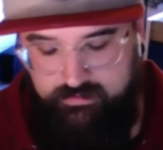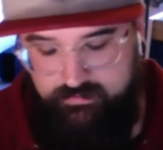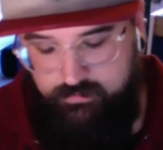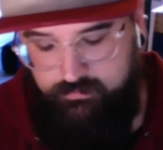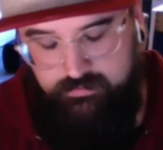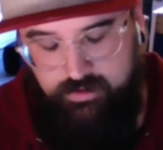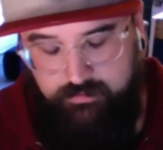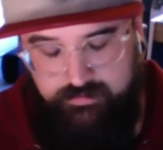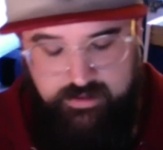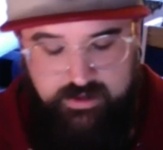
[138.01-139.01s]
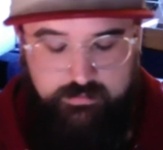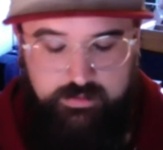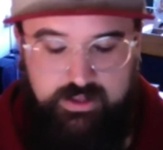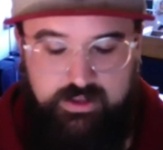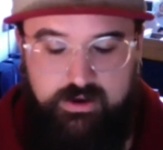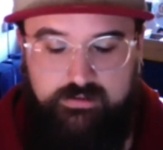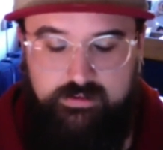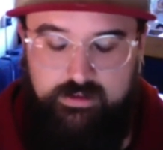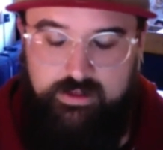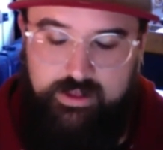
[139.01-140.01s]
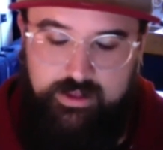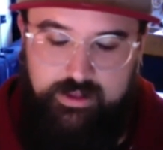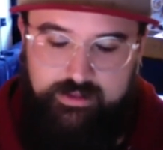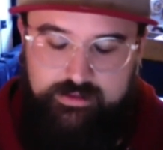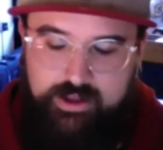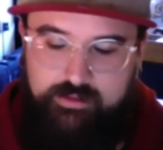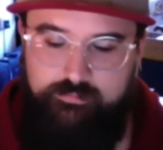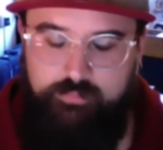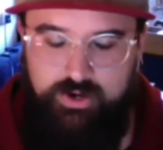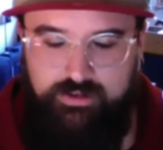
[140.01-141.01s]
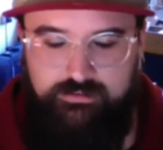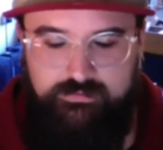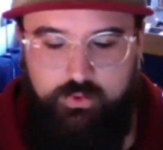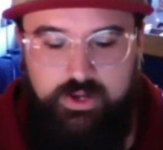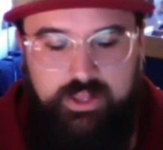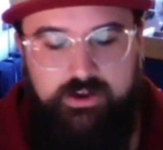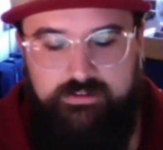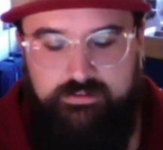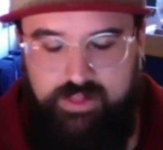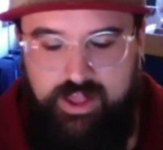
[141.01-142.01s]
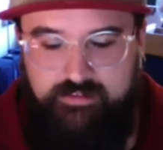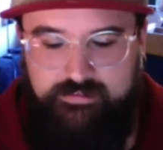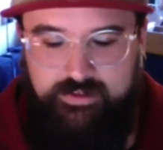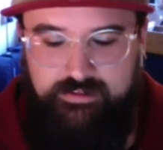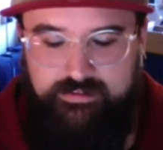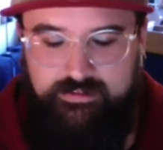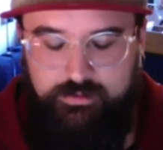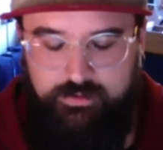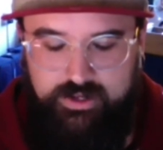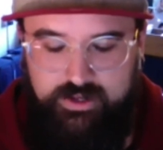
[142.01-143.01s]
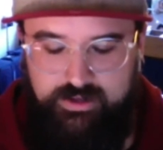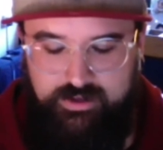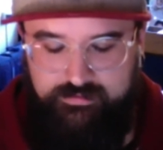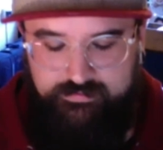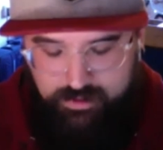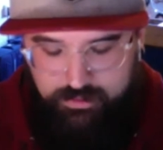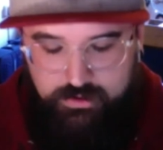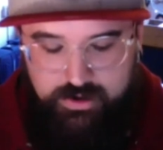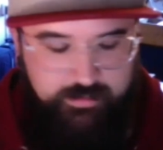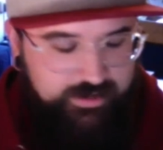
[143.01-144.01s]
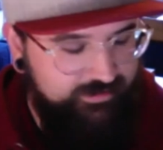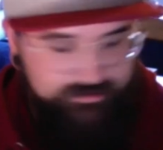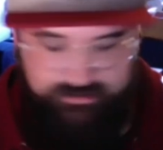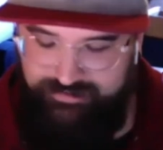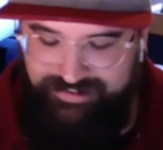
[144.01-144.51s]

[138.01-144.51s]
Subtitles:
And so I'm excited to be here to kind of bring 20 years of life into a 30-minute session.